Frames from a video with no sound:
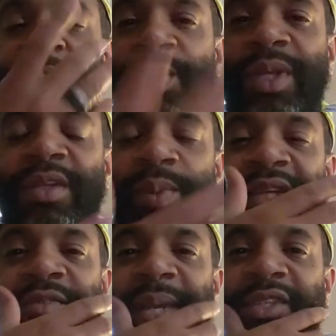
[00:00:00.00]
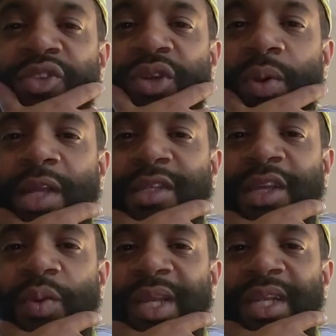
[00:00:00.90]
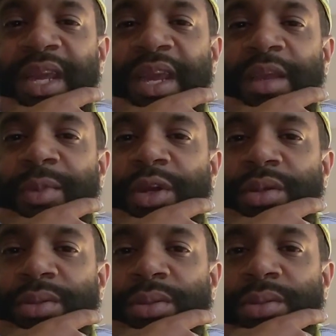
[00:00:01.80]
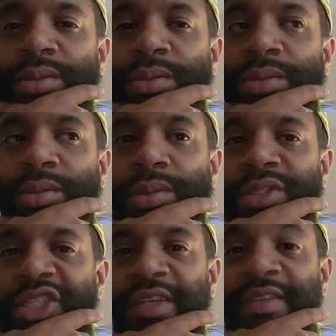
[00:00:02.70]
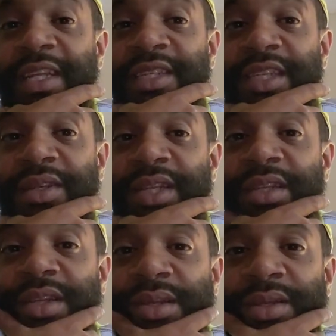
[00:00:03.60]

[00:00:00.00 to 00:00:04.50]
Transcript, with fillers: We we expect you to go out there and win the game, bro. Chiefs ain't shit either.